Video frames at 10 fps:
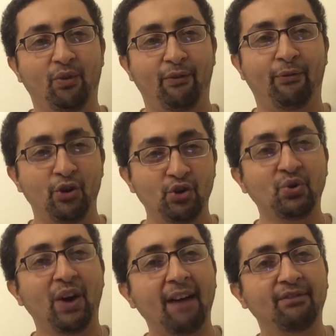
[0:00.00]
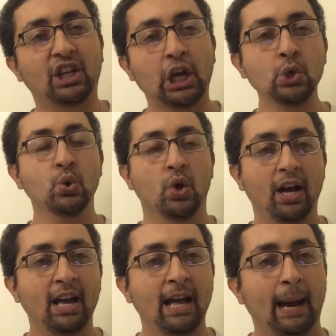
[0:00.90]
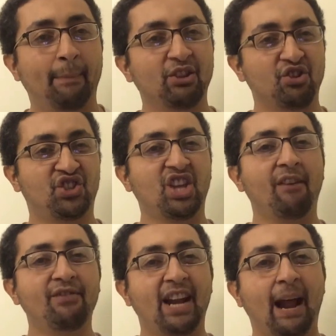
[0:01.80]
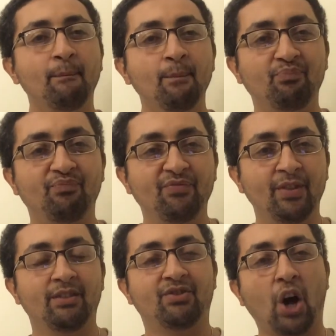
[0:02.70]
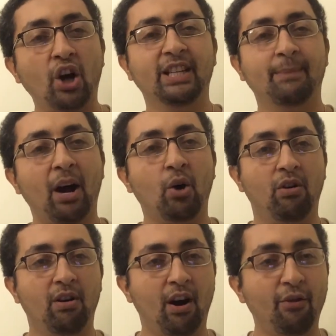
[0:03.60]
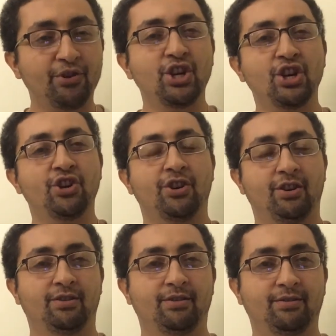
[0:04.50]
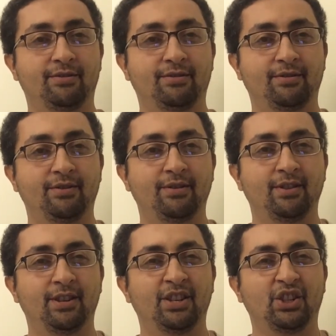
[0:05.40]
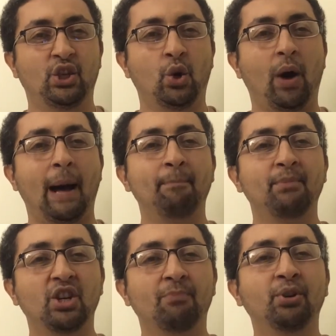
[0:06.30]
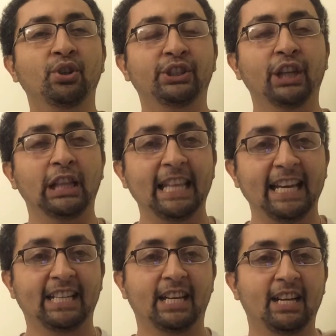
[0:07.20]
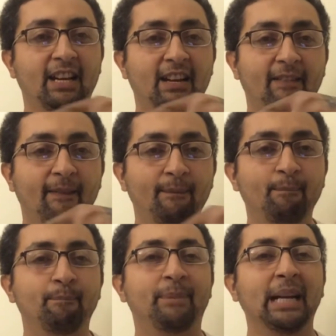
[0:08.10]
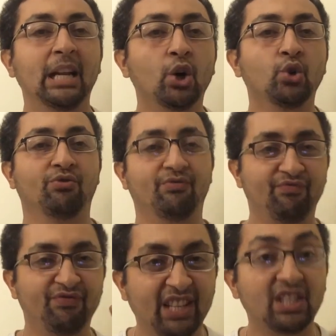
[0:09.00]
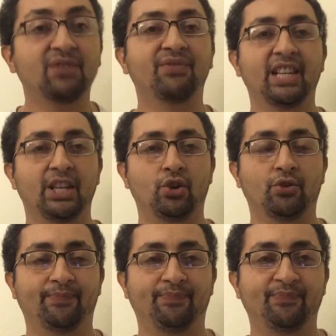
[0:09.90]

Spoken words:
for you to have a clue about the stuff that I'm talking about over here. So I'm gonna put the link below this video.